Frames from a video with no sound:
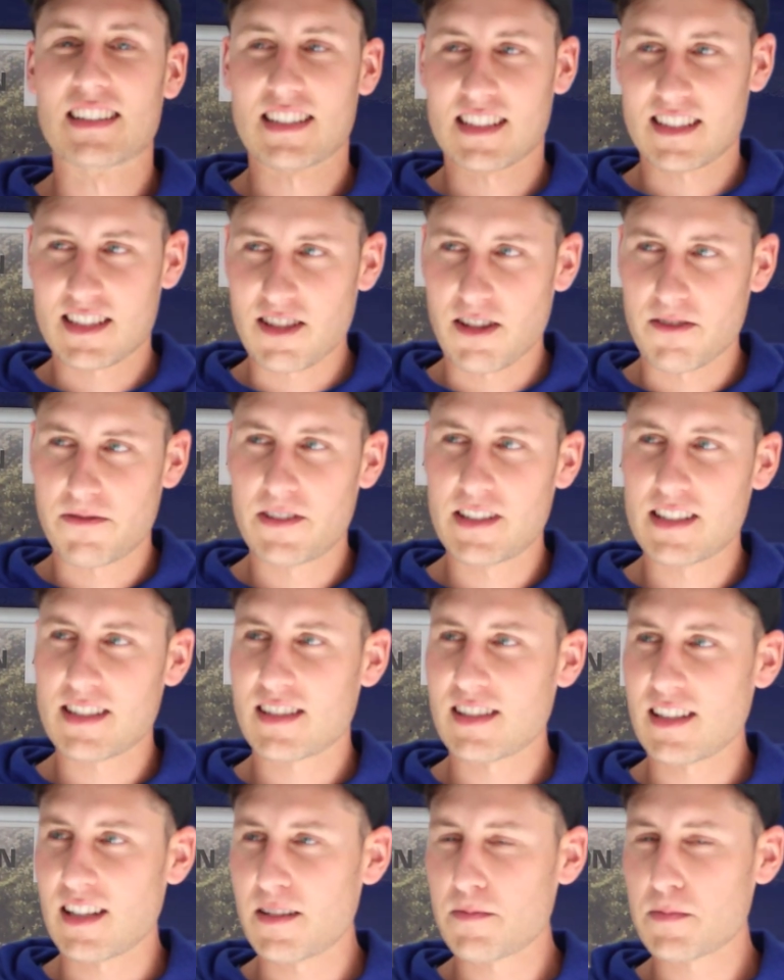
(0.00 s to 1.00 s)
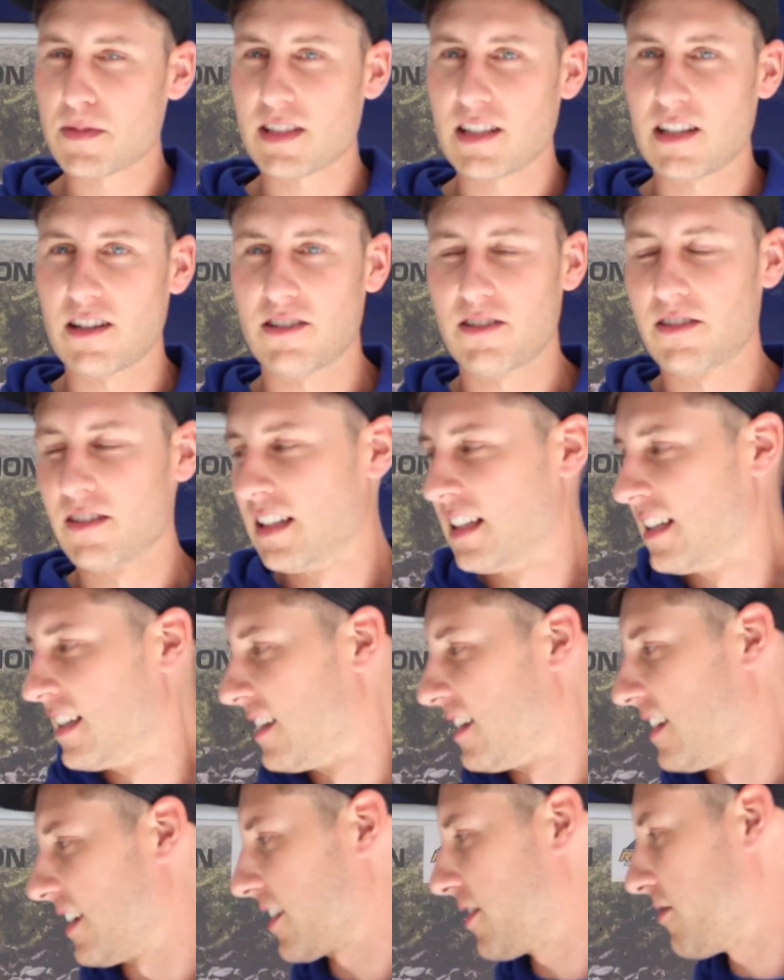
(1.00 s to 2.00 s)
This is our first time. So,
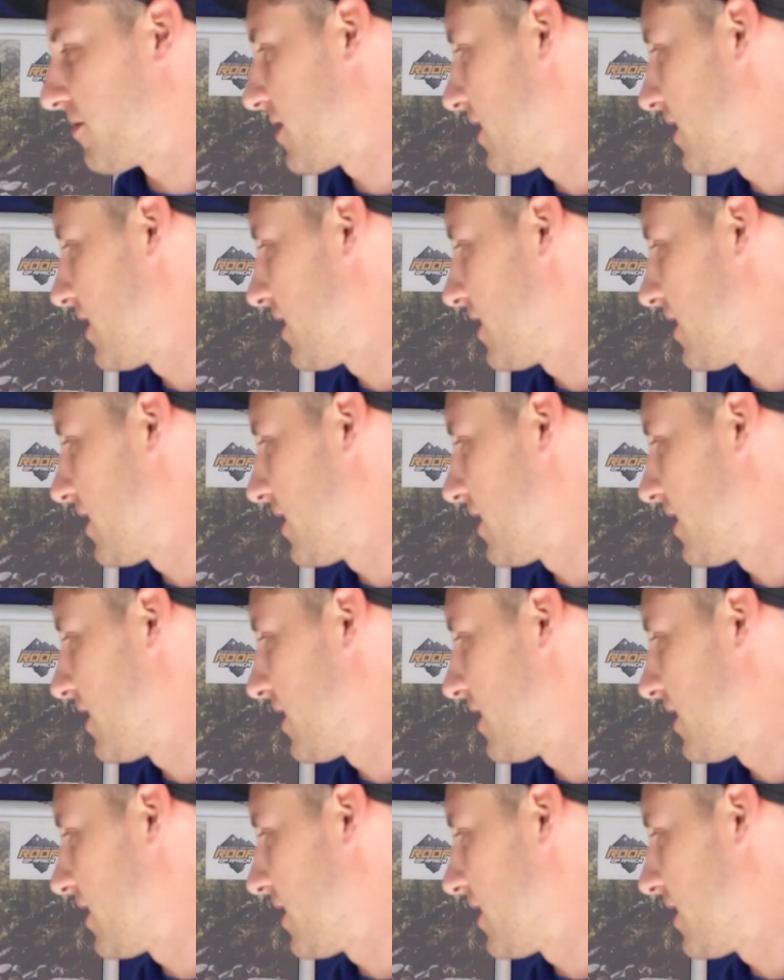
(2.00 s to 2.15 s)
like